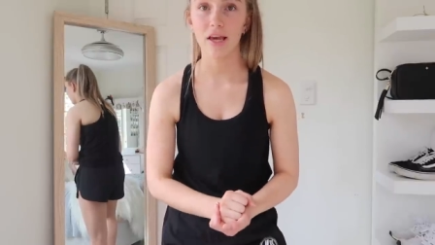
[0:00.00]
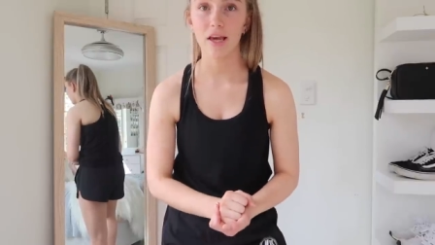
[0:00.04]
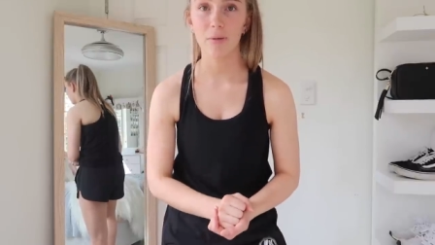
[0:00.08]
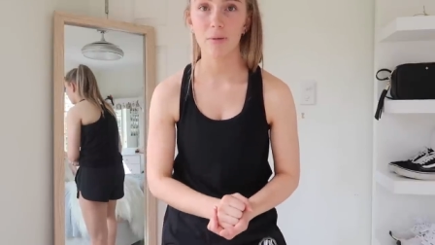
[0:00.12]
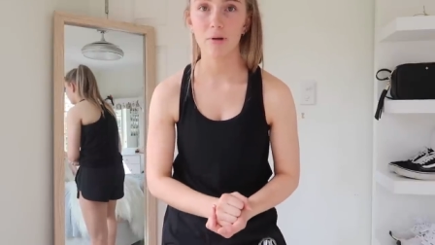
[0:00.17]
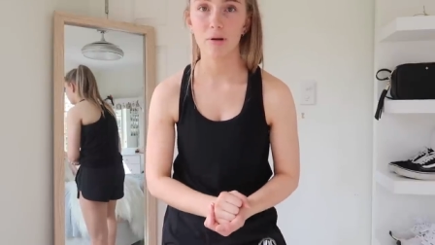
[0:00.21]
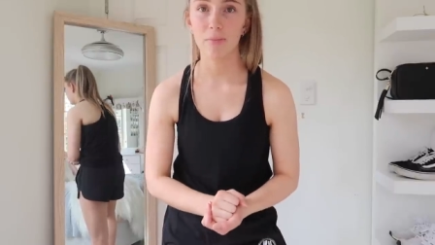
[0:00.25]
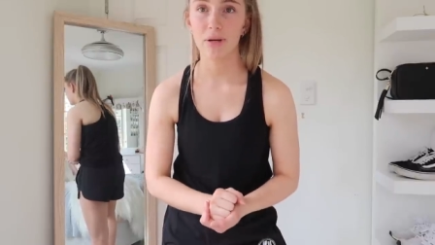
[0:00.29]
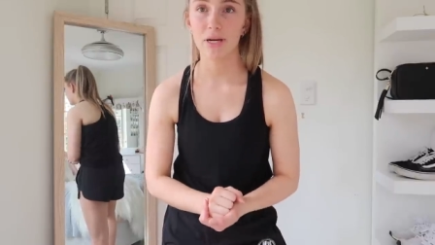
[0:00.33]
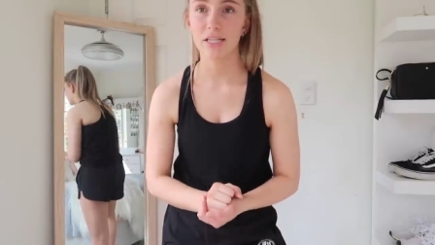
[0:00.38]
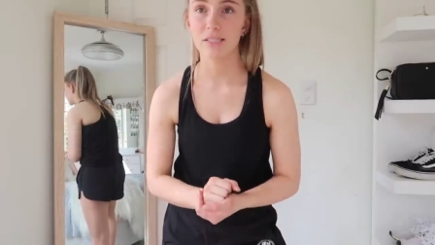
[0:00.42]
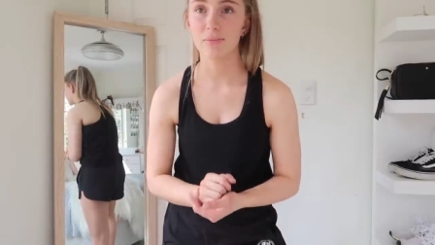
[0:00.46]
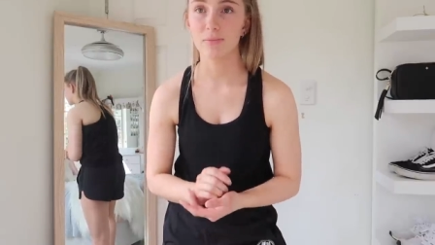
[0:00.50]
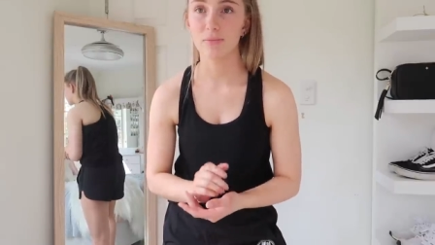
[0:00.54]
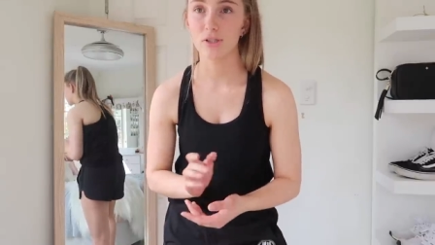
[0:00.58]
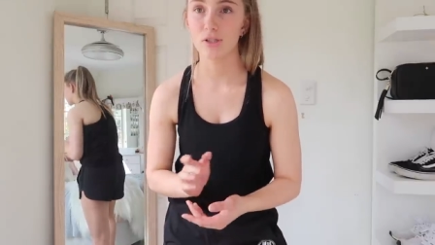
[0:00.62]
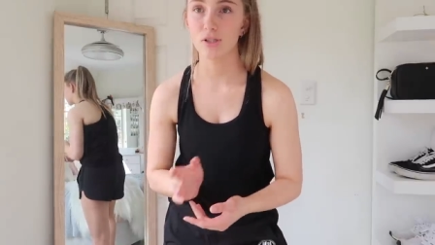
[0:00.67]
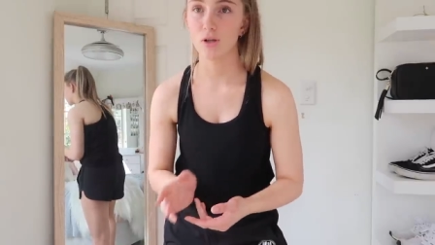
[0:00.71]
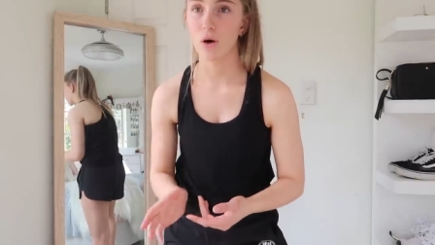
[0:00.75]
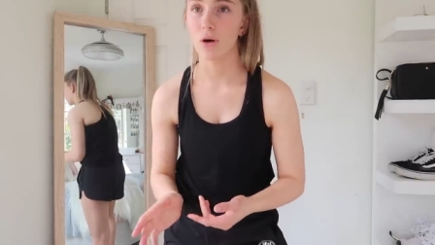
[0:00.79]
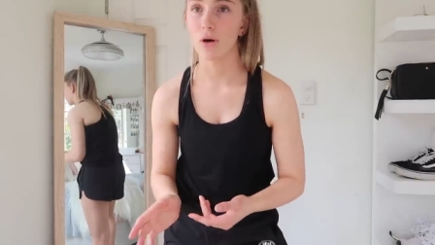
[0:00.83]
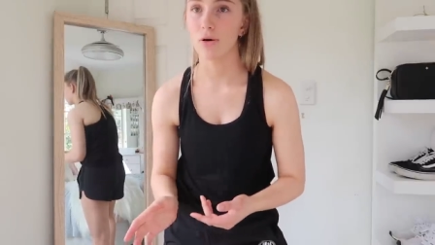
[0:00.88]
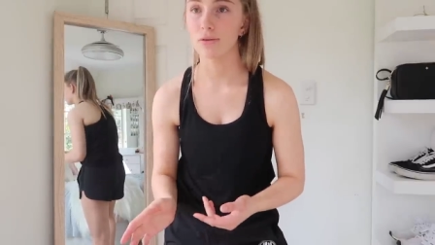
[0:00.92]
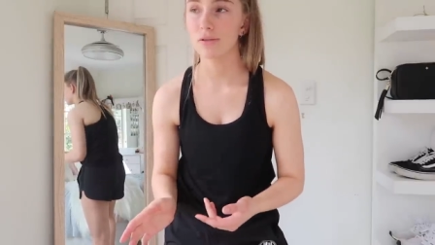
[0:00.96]
you want to make some
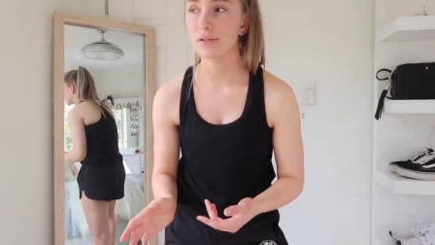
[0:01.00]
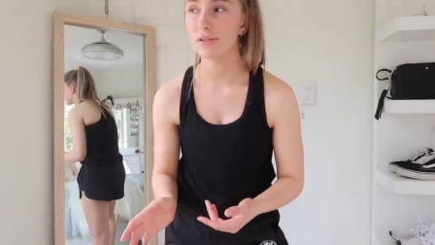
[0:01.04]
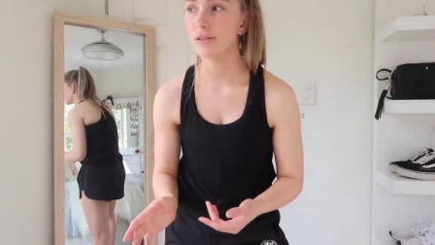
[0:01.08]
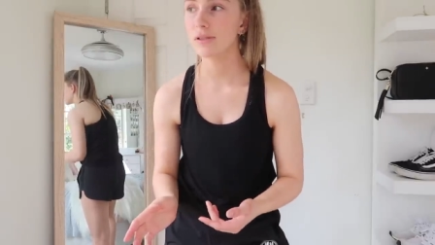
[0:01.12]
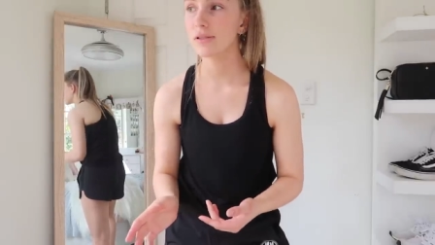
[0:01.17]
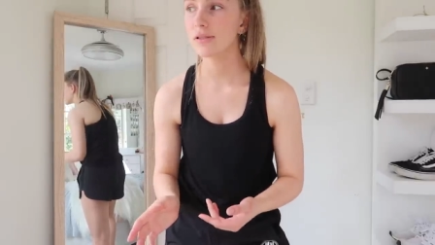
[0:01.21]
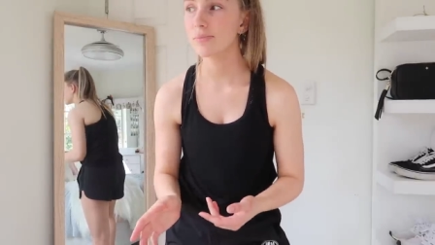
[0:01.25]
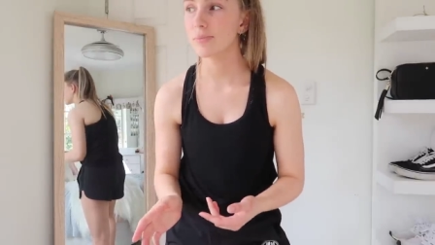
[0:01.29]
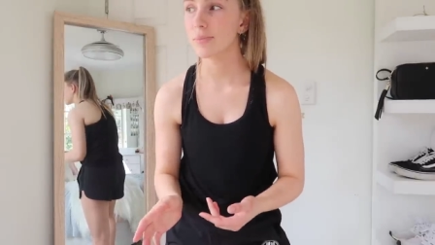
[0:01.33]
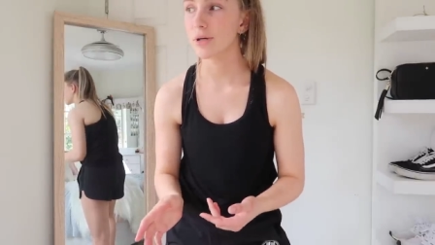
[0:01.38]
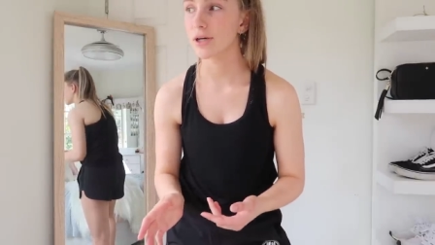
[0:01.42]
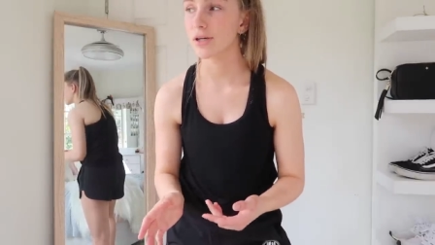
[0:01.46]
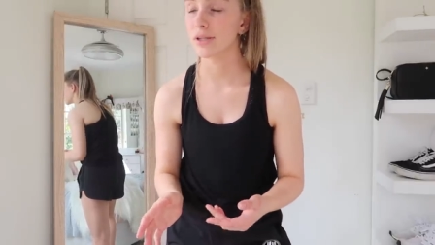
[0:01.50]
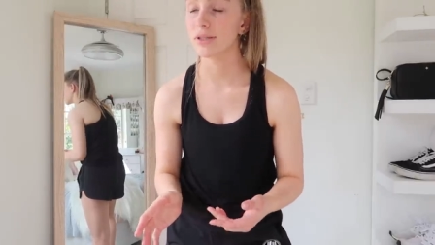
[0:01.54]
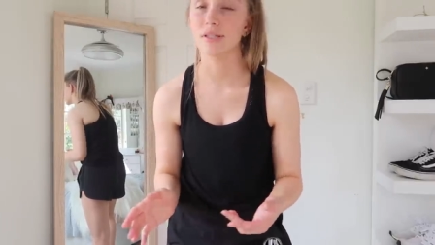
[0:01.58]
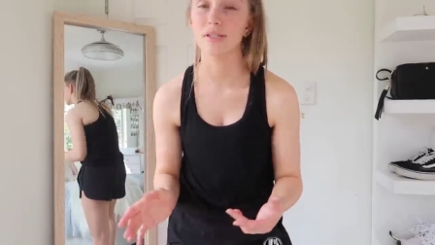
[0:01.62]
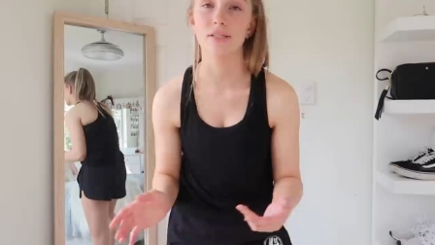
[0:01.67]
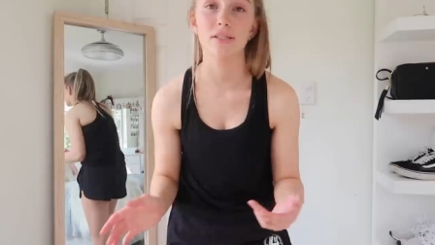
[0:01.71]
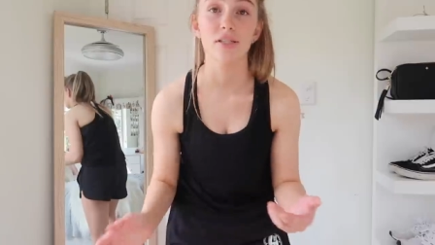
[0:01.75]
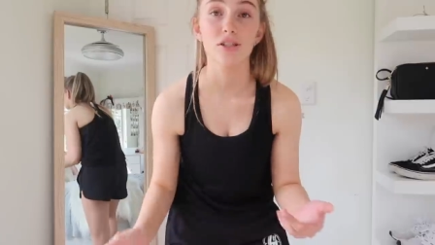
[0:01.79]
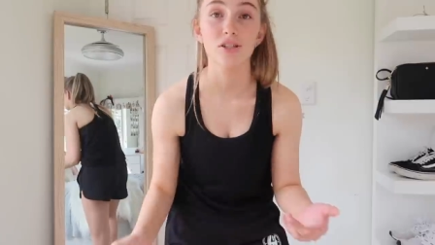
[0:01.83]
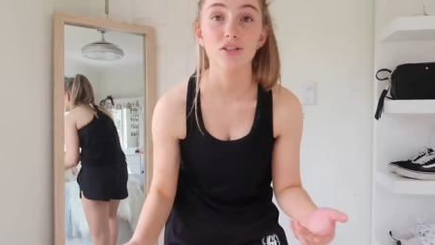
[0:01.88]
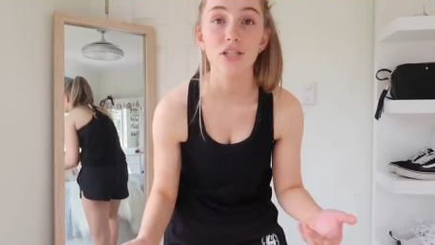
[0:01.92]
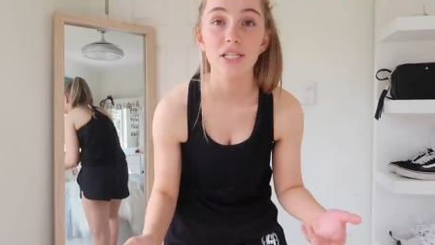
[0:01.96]
scones because
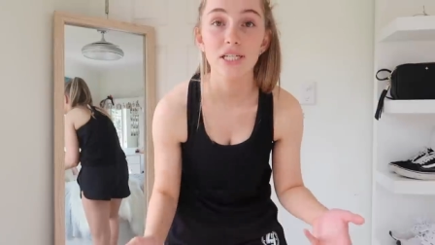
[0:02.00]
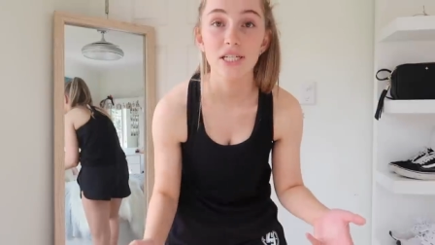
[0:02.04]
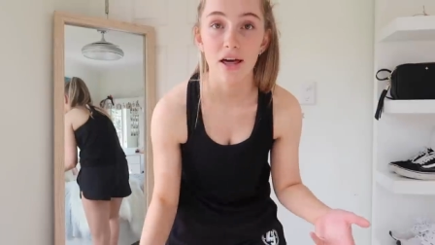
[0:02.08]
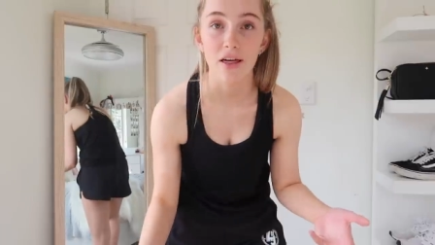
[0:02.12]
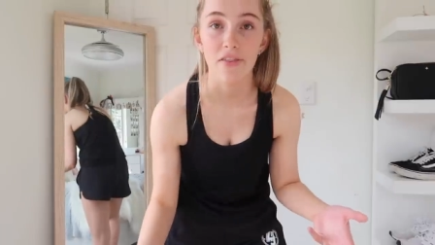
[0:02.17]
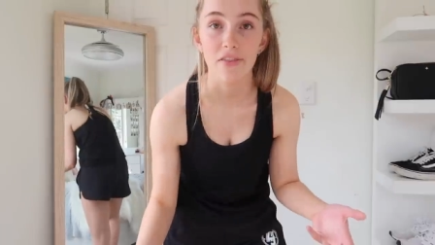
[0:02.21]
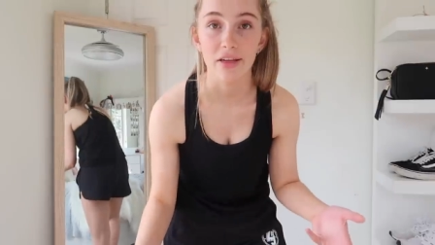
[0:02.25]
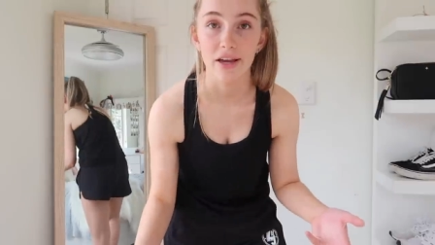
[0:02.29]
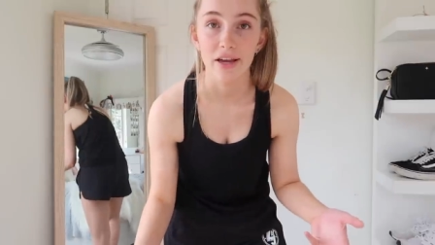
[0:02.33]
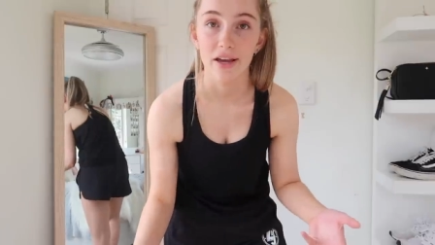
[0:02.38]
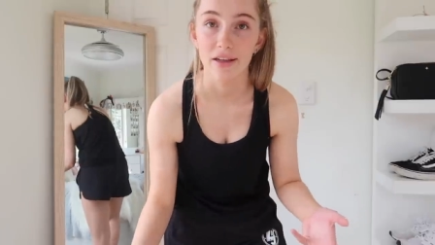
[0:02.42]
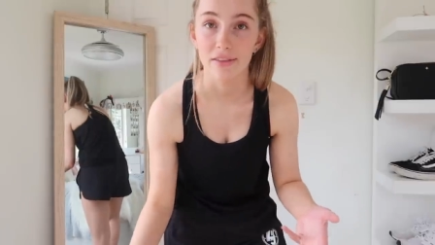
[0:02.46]
there's literally nothing